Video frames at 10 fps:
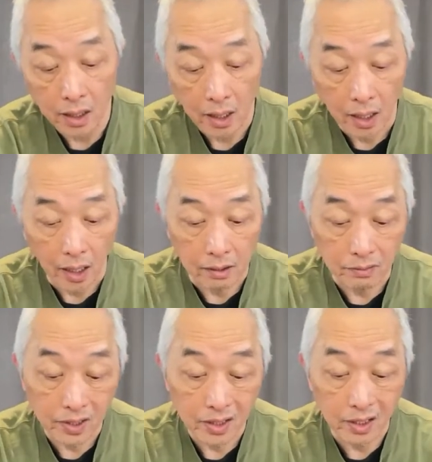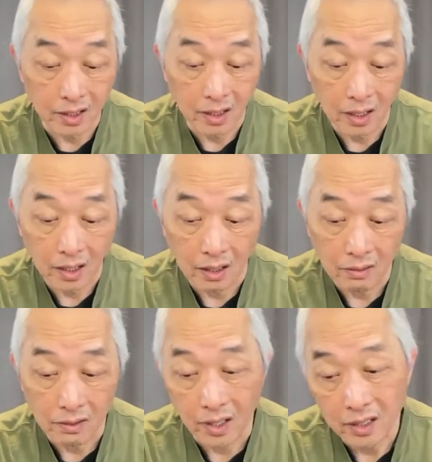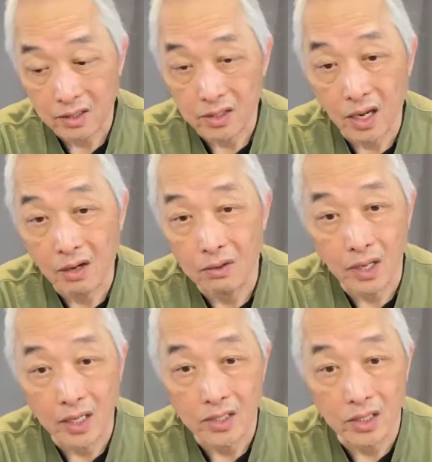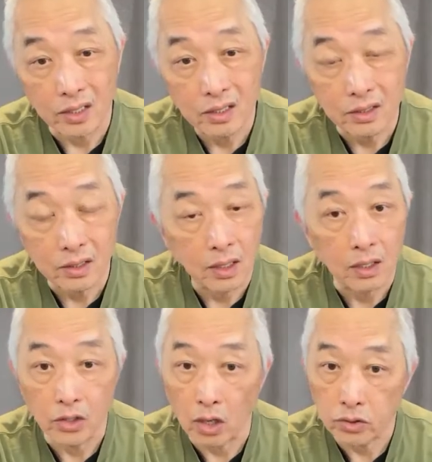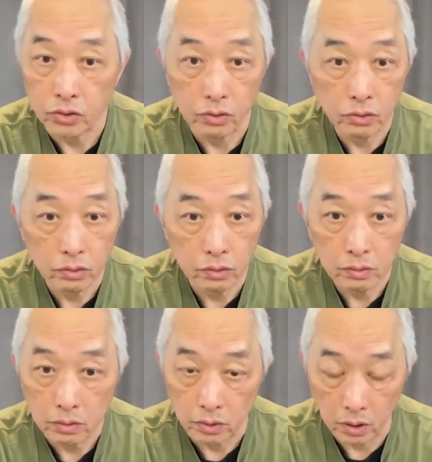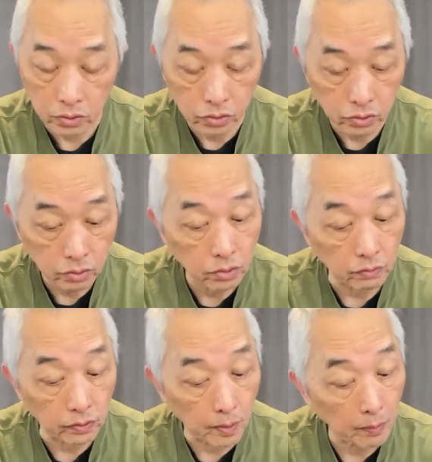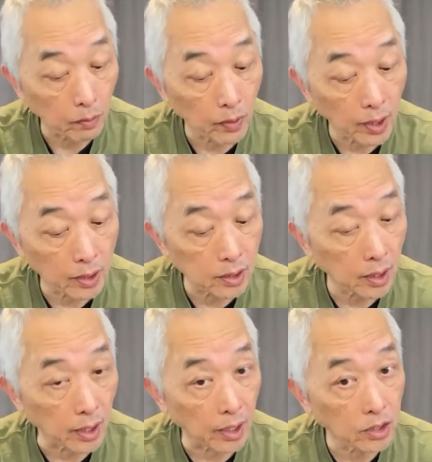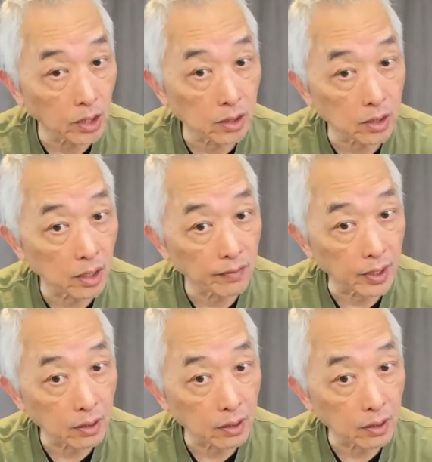And we said, oh, that's just how aging is. Not true. Not true. Remember what I said, aging is living,